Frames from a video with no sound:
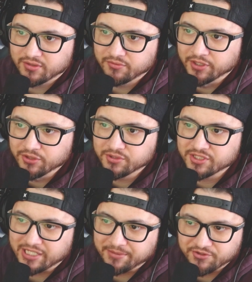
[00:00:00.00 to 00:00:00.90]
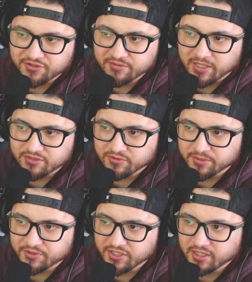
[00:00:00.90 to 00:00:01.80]
reduces damage received by
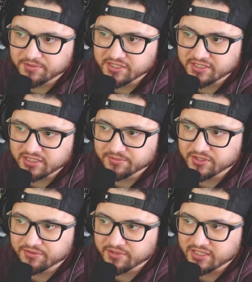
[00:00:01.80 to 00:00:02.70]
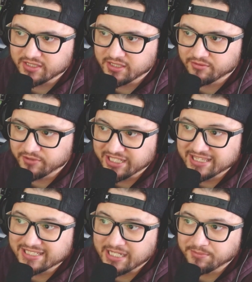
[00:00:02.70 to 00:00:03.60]
20% up to 60% within
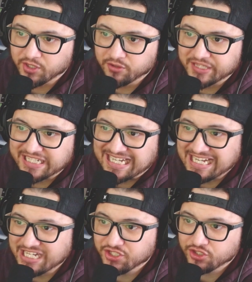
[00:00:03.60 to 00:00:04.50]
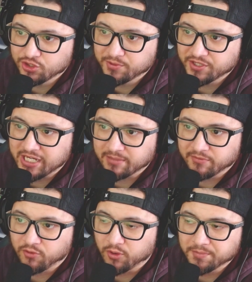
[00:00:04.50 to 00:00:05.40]
the same turn with each super attack
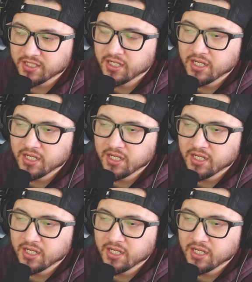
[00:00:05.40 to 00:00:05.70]
performed.